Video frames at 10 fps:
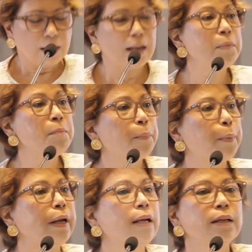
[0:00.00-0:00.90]
Let me
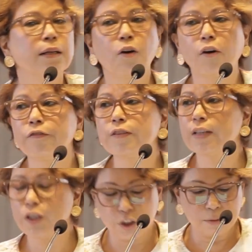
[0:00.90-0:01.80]
bring the
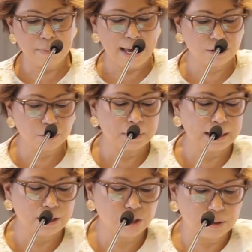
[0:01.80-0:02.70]
conversation back to
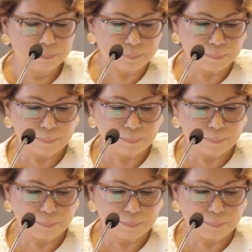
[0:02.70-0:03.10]
Malaysia.